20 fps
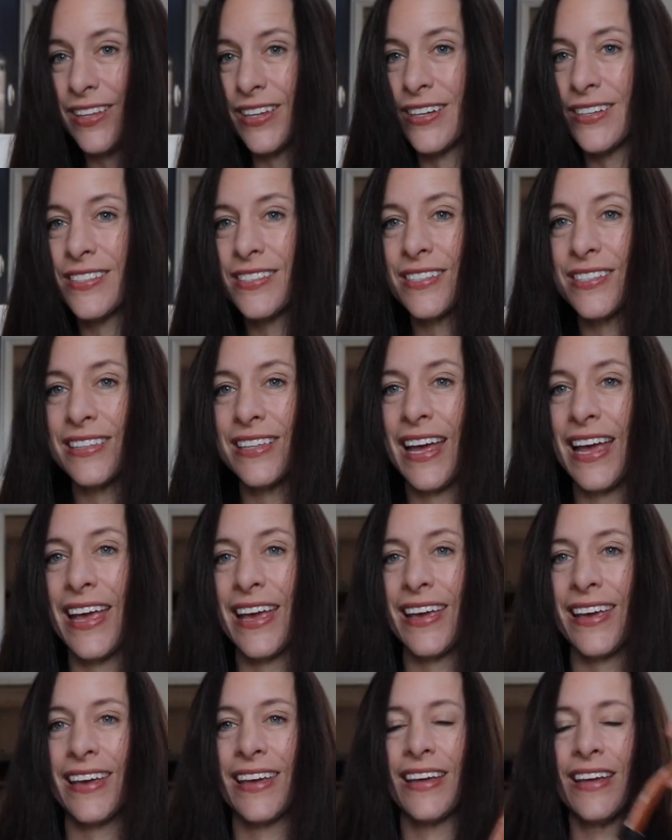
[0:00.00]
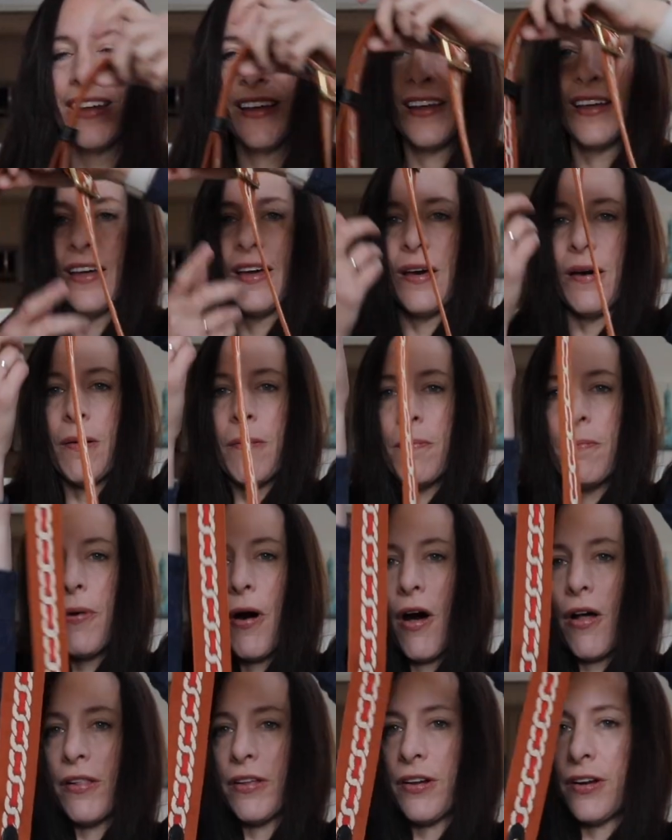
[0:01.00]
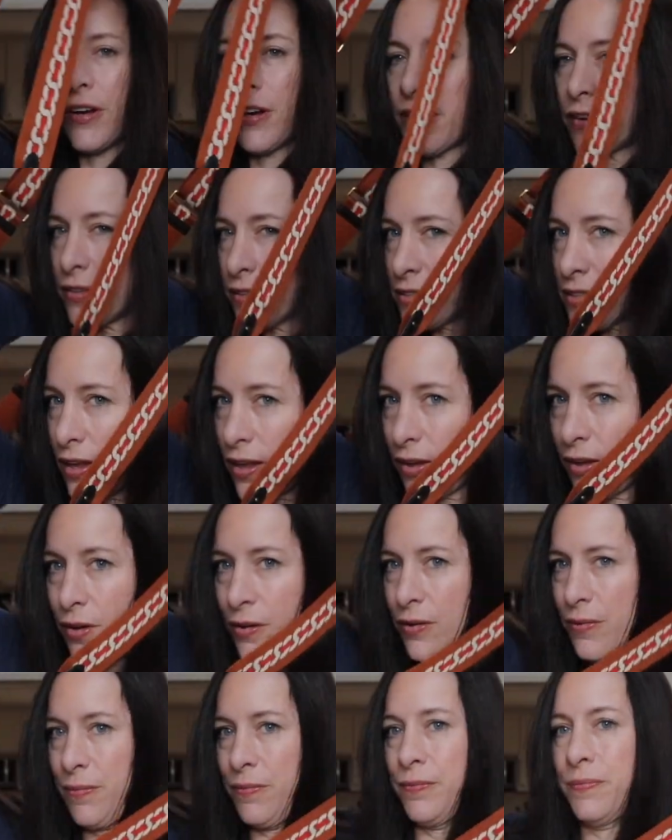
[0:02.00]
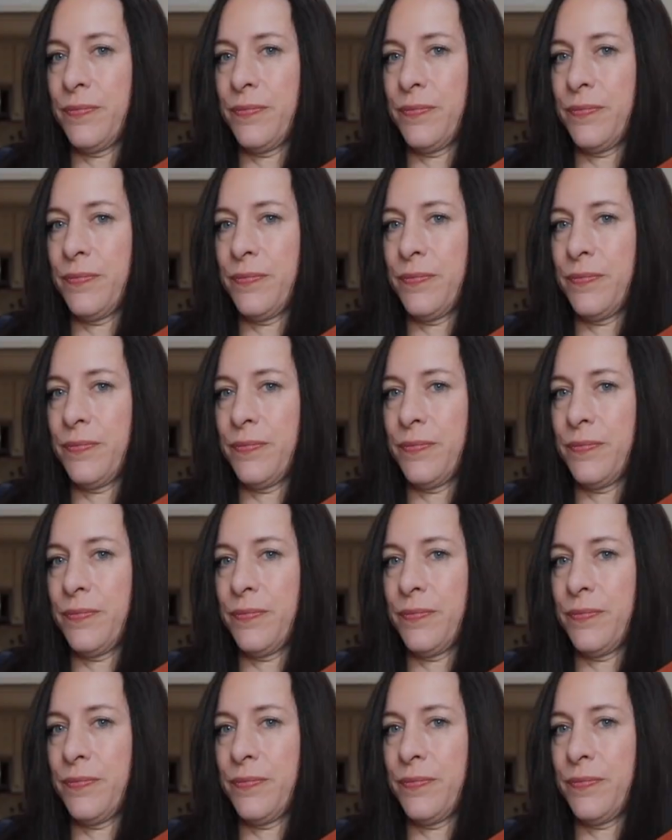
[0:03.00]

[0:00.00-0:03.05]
looks like baller. So,